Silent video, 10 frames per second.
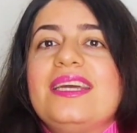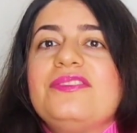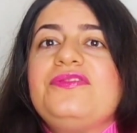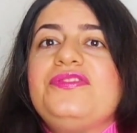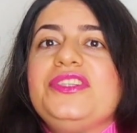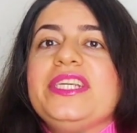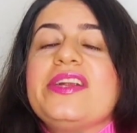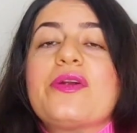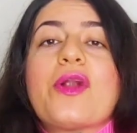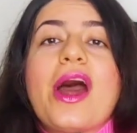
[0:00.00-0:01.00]
a
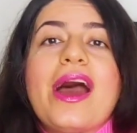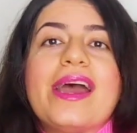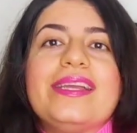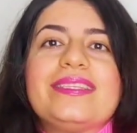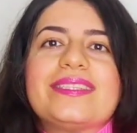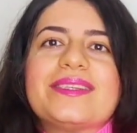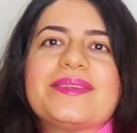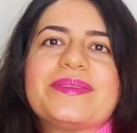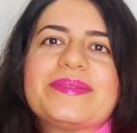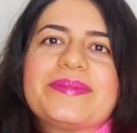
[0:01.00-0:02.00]
free ride.
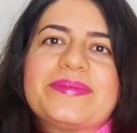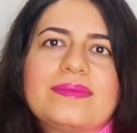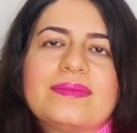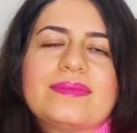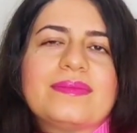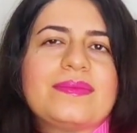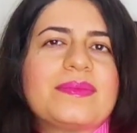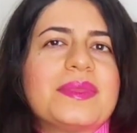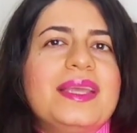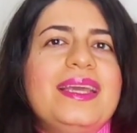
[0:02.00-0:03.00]

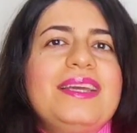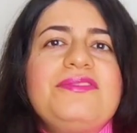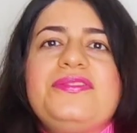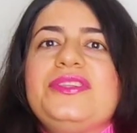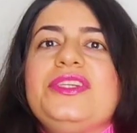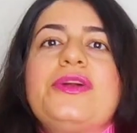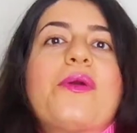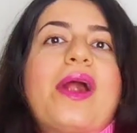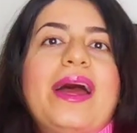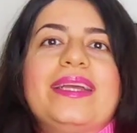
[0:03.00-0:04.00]
A free
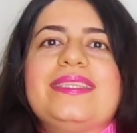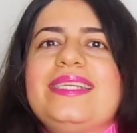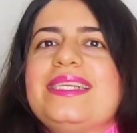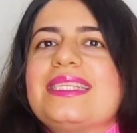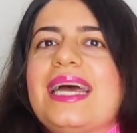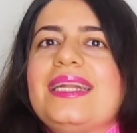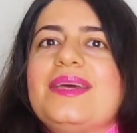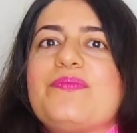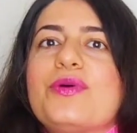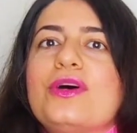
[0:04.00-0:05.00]
ride is
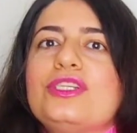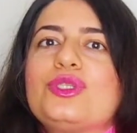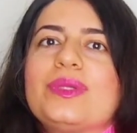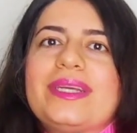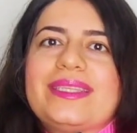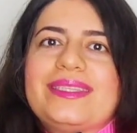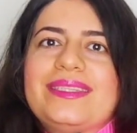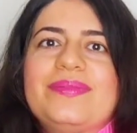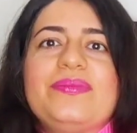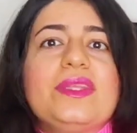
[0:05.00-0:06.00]
an
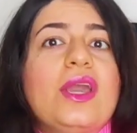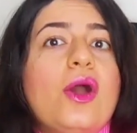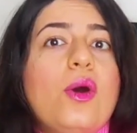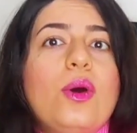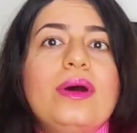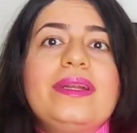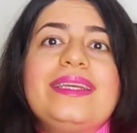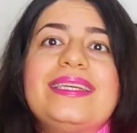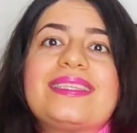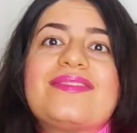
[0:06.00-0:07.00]
opportunity or
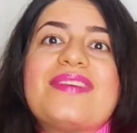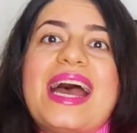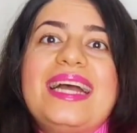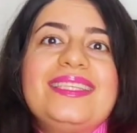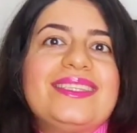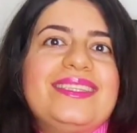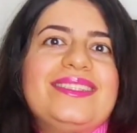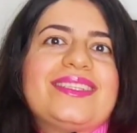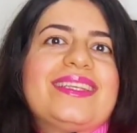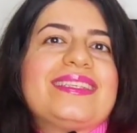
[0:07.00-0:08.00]

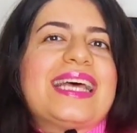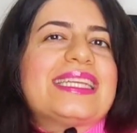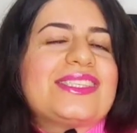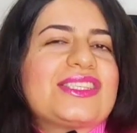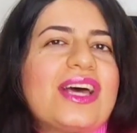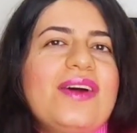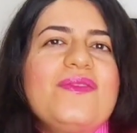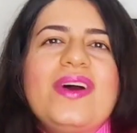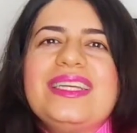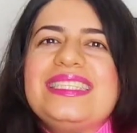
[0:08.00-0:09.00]
advantage that
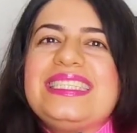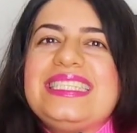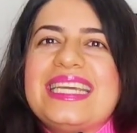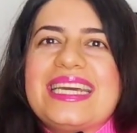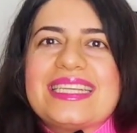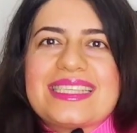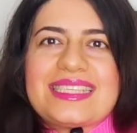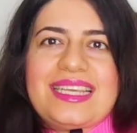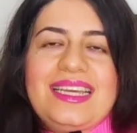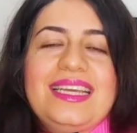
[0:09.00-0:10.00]
someone gets
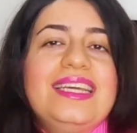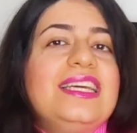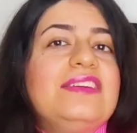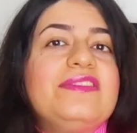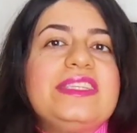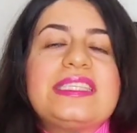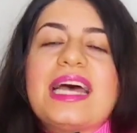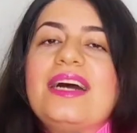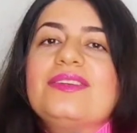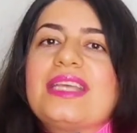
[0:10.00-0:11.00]

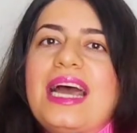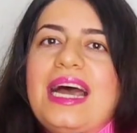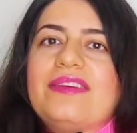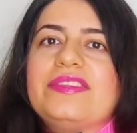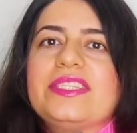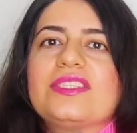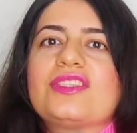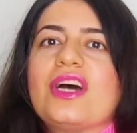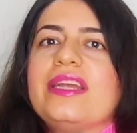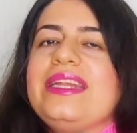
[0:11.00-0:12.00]
without having
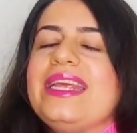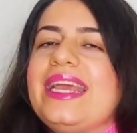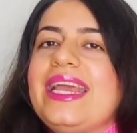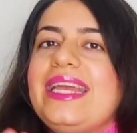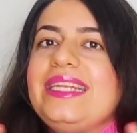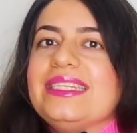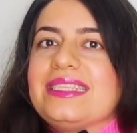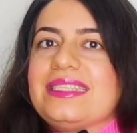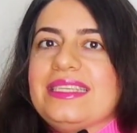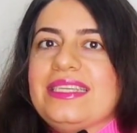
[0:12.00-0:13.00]
done
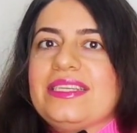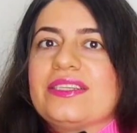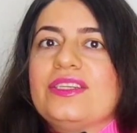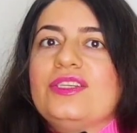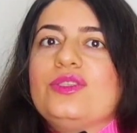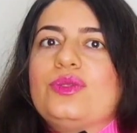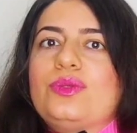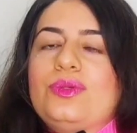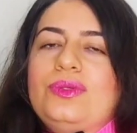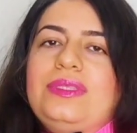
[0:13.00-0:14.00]
anything
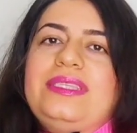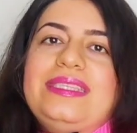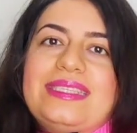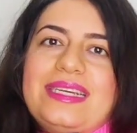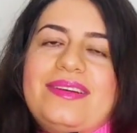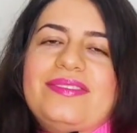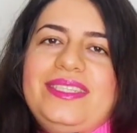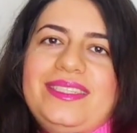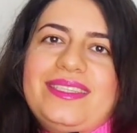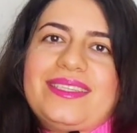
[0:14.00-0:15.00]
to deserve
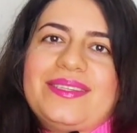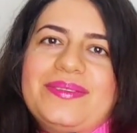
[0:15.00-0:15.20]
it.